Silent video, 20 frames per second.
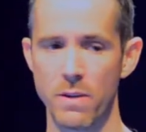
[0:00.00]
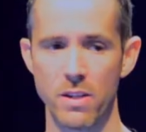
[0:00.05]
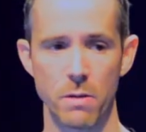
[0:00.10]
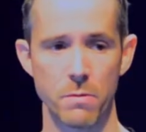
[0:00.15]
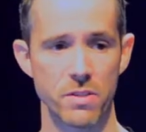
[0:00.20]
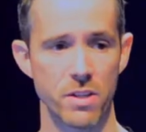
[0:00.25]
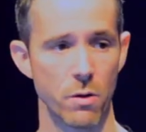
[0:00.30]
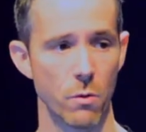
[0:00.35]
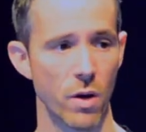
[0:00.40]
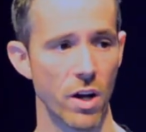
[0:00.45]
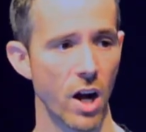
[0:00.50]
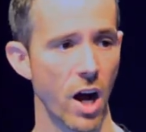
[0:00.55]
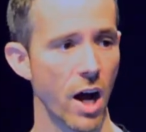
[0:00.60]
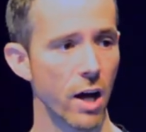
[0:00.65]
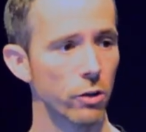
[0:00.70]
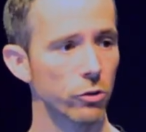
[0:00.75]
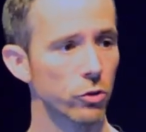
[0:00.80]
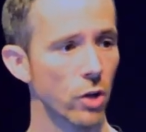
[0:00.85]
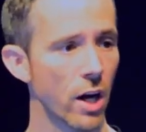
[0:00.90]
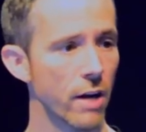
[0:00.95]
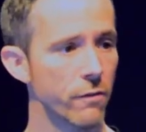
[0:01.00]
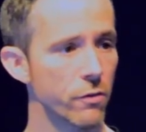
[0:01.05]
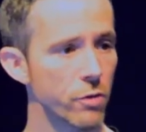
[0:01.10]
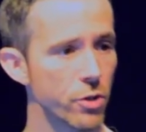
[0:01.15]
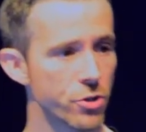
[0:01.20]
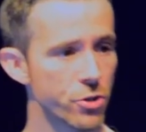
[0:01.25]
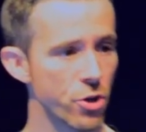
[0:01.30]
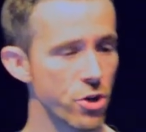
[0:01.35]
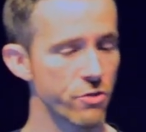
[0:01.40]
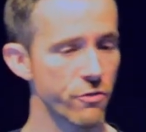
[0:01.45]
speaks up, you say, you know what, I'll drive you
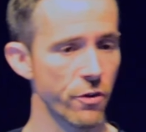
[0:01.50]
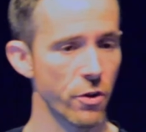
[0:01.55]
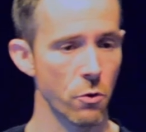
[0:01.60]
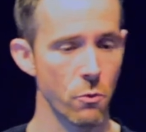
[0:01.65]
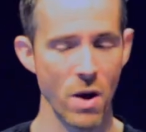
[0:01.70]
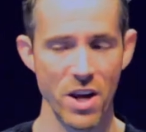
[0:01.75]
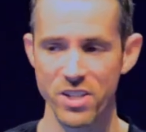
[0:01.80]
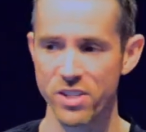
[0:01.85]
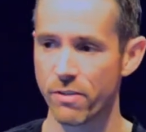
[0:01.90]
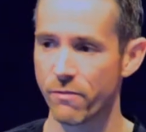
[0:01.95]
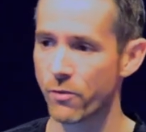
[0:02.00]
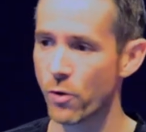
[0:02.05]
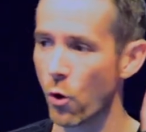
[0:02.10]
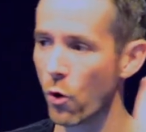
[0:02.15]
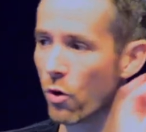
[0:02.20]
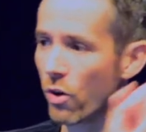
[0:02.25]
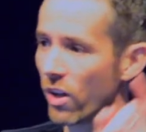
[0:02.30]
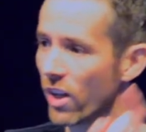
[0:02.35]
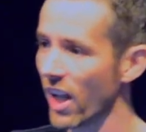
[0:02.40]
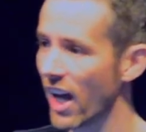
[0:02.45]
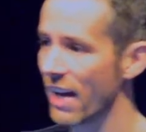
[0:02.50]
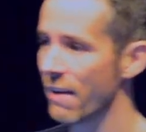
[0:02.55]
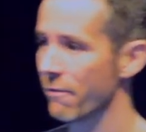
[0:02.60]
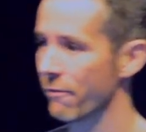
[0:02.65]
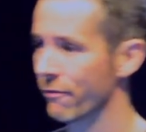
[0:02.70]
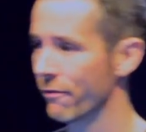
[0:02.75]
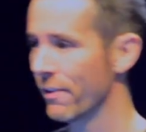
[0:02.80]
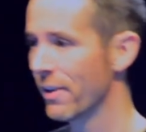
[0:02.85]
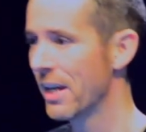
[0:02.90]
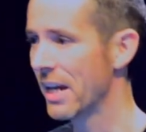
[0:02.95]
to church for the rest of your
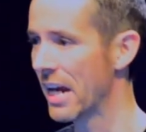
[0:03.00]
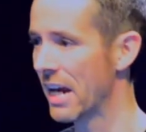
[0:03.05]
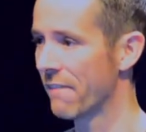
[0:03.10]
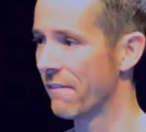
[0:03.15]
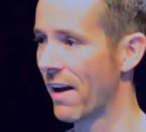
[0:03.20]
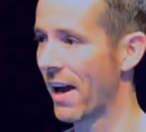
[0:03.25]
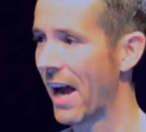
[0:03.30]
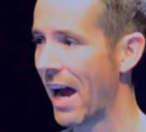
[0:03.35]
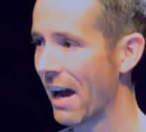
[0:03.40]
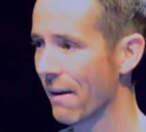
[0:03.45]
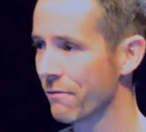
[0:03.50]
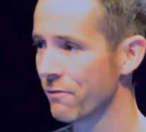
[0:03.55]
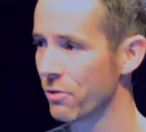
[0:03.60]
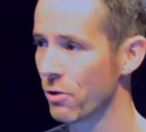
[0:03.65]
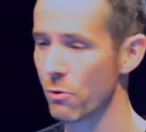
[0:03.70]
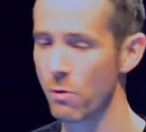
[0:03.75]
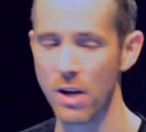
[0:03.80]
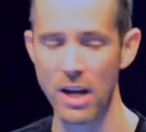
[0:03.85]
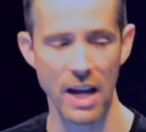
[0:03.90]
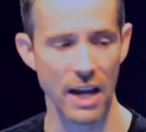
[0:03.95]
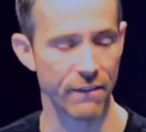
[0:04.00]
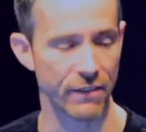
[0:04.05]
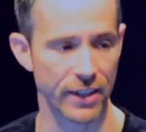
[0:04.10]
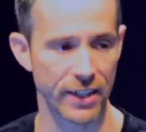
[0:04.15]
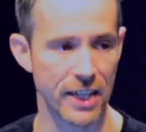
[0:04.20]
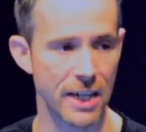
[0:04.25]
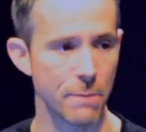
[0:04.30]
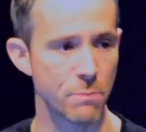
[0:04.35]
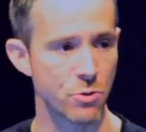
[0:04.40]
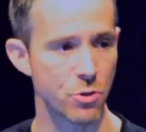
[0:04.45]
life if I have to, if
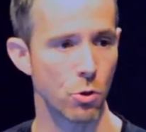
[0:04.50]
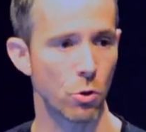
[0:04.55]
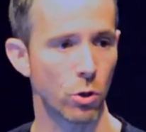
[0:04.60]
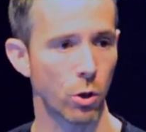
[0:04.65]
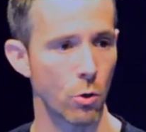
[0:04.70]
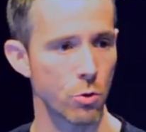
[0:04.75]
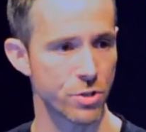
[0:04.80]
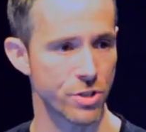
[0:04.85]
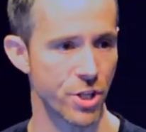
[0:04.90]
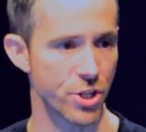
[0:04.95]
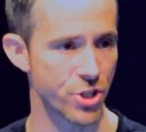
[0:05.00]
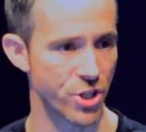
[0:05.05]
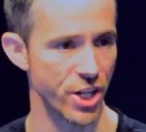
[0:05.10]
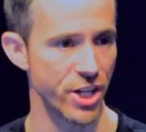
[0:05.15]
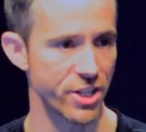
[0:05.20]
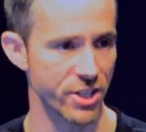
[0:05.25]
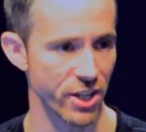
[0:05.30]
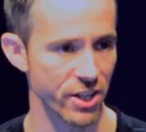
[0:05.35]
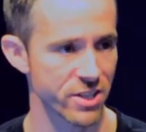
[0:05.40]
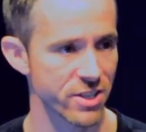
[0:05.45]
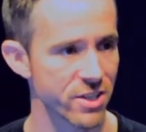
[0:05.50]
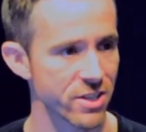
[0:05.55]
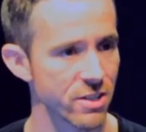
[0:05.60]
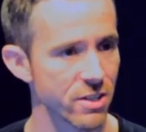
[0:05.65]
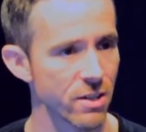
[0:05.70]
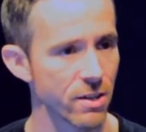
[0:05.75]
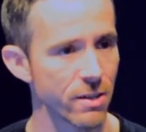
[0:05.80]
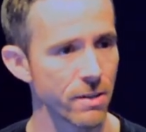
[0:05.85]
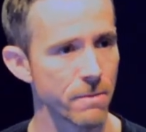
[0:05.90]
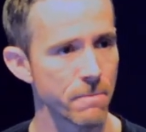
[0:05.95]
it keeps you close to
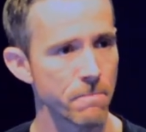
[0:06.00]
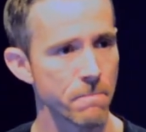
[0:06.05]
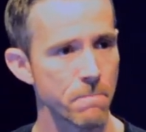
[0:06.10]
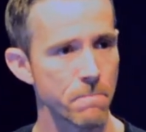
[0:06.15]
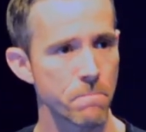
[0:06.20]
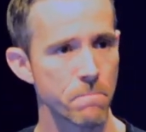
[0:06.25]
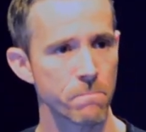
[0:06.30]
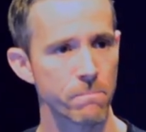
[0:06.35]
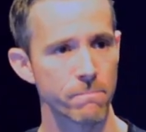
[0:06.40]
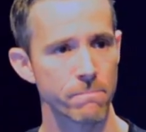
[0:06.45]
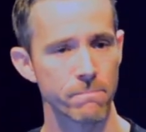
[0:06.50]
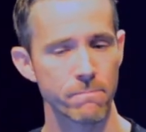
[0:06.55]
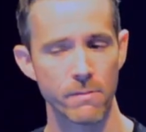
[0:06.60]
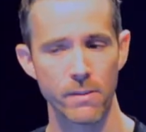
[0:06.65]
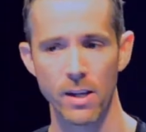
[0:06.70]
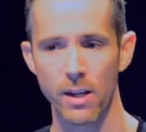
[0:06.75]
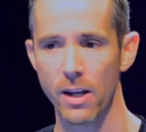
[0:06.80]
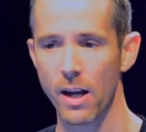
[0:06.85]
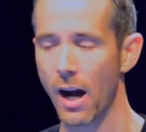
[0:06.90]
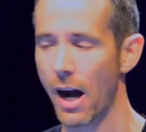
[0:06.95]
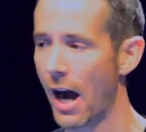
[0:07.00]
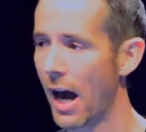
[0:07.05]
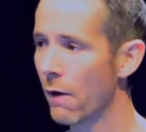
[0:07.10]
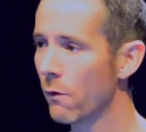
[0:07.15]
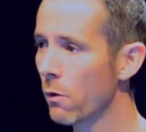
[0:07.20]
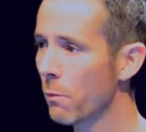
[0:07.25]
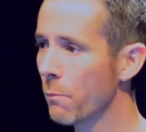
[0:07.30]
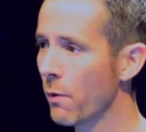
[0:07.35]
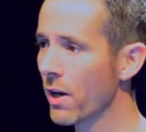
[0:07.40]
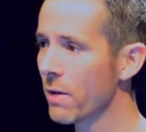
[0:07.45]
Jesus. I
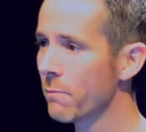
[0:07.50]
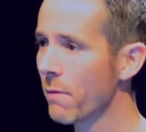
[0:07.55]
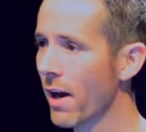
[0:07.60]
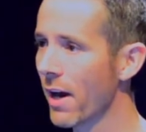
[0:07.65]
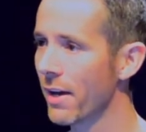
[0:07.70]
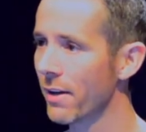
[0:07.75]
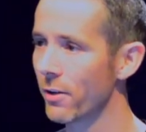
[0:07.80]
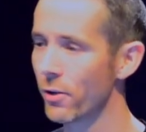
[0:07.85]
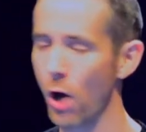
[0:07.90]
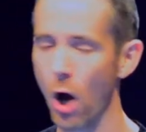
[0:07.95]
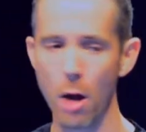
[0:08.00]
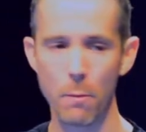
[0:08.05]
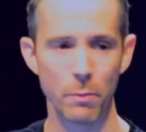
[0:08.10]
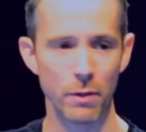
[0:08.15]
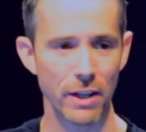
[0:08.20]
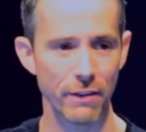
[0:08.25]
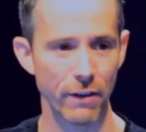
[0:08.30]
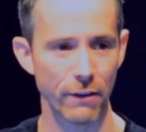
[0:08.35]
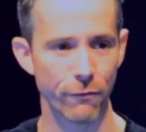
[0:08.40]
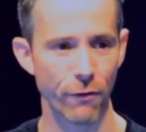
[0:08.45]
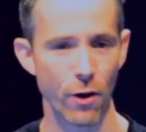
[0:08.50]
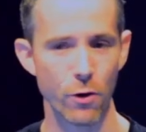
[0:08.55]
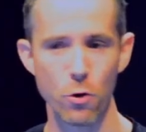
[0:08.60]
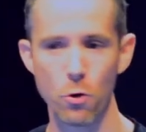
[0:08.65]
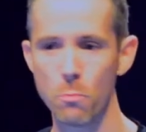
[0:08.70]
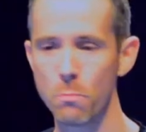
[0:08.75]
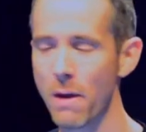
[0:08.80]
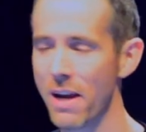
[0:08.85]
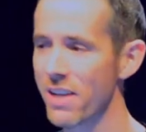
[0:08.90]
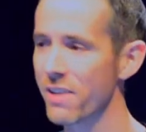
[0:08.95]
will bring my non-believing friend
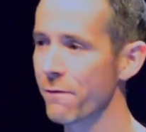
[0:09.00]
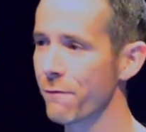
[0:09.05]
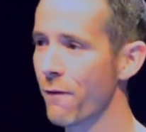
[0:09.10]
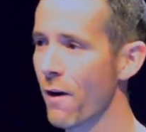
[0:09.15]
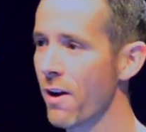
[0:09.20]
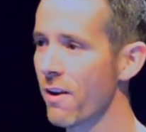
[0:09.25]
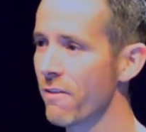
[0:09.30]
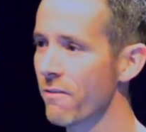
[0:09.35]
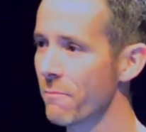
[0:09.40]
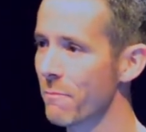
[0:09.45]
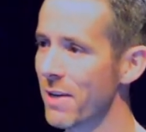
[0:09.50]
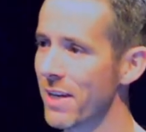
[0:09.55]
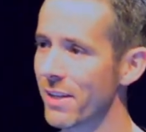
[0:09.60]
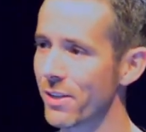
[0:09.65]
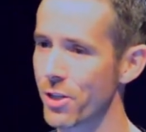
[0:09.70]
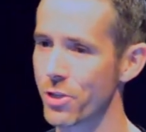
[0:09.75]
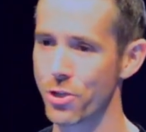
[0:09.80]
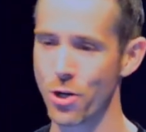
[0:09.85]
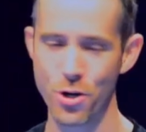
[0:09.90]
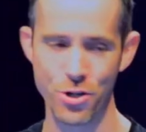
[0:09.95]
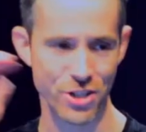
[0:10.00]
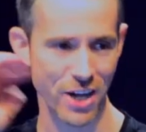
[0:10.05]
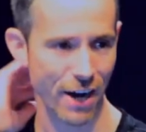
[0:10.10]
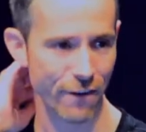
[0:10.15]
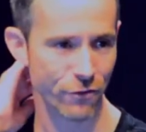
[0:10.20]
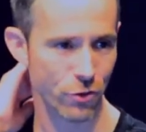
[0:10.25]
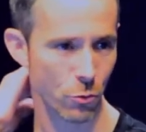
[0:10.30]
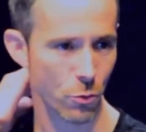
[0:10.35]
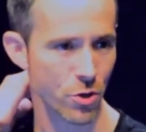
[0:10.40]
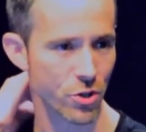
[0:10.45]
who makes fun of me in the church
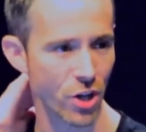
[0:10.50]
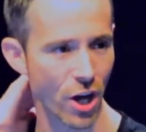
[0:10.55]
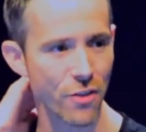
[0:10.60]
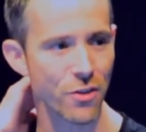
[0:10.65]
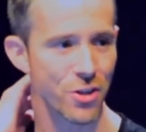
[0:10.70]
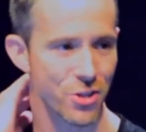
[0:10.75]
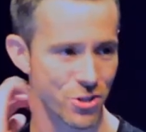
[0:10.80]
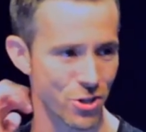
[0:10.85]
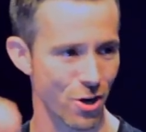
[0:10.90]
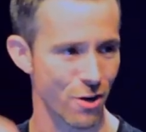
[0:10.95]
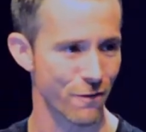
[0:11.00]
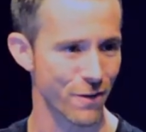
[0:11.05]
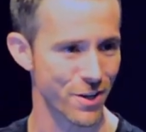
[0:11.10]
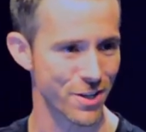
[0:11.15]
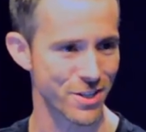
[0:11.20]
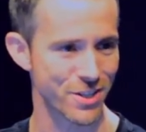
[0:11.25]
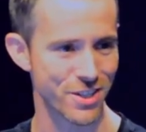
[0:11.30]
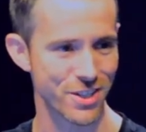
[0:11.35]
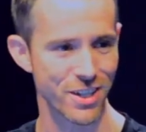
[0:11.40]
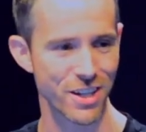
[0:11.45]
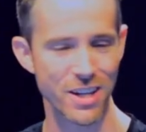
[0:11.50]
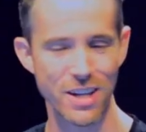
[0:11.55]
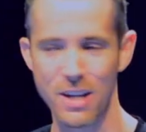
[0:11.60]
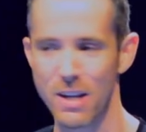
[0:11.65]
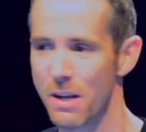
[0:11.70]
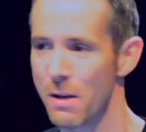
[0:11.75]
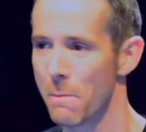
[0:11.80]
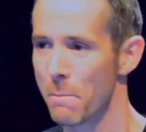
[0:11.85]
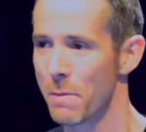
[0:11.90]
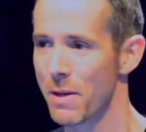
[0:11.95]
after we're done the service,
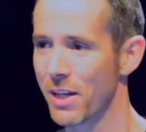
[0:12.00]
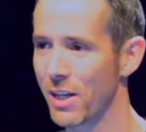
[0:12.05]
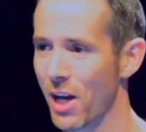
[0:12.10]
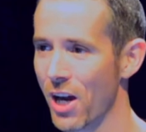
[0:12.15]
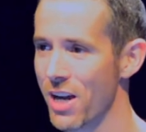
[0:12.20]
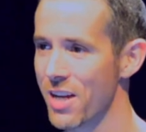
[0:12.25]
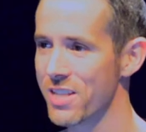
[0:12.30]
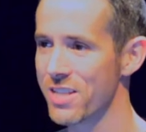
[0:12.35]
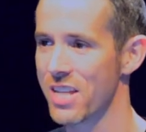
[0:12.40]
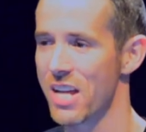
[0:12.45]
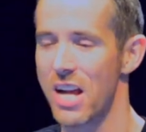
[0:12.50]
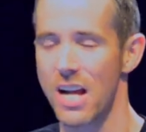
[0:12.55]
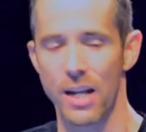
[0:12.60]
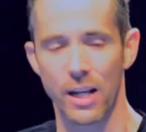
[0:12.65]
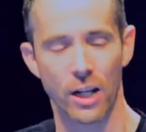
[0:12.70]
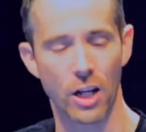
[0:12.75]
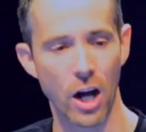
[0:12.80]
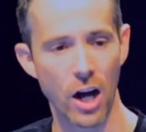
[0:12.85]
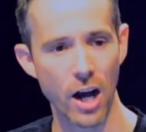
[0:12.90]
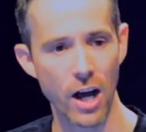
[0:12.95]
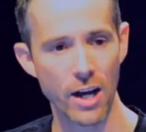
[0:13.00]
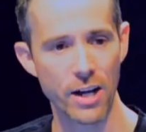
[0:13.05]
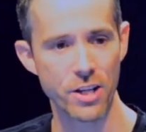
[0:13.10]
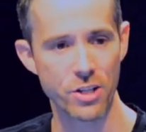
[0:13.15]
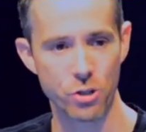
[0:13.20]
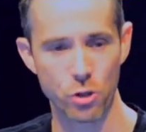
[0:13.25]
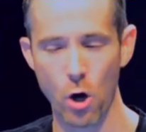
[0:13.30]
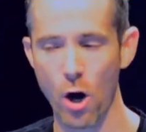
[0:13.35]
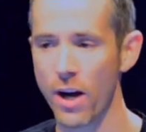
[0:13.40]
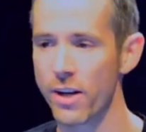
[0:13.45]
because God
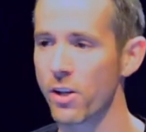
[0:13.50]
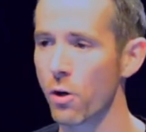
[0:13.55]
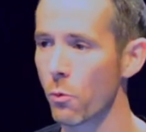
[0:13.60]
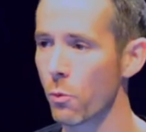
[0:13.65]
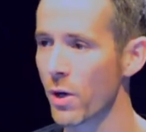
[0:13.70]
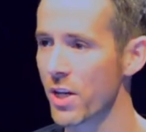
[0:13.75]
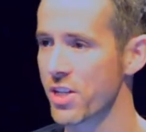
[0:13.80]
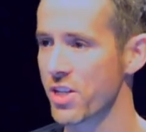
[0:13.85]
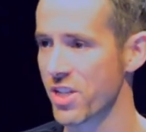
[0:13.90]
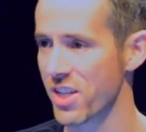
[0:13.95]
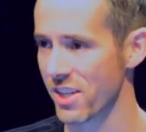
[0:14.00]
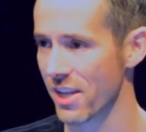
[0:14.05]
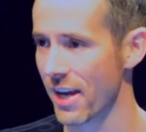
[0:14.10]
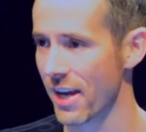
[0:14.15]
is trying to reach